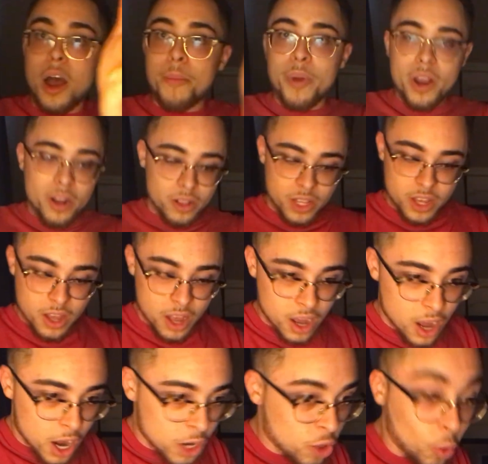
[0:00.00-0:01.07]
apparently
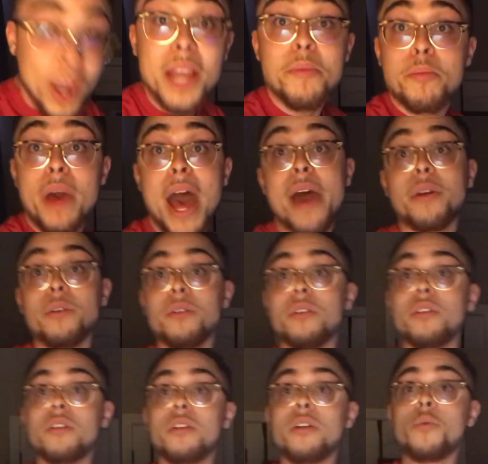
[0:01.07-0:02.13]
a great
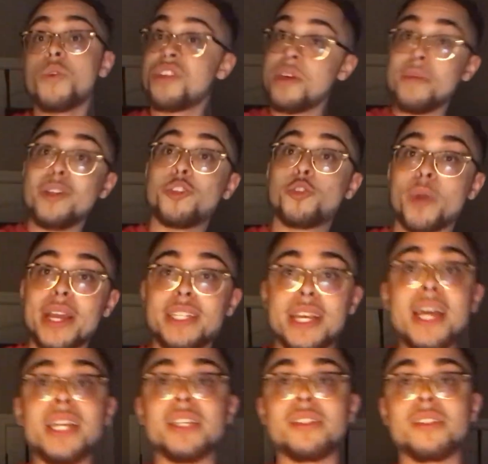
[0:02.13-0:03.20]
battle with him and Dre
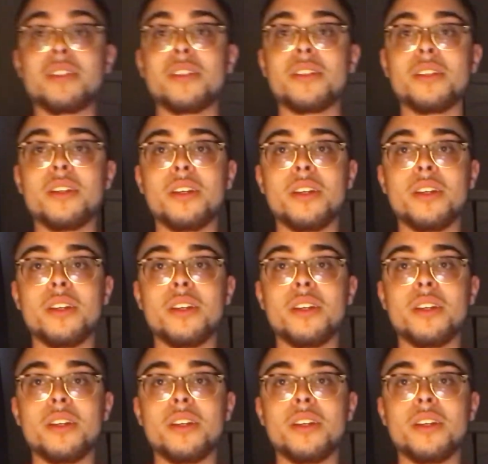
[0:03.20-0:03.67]
Dennis.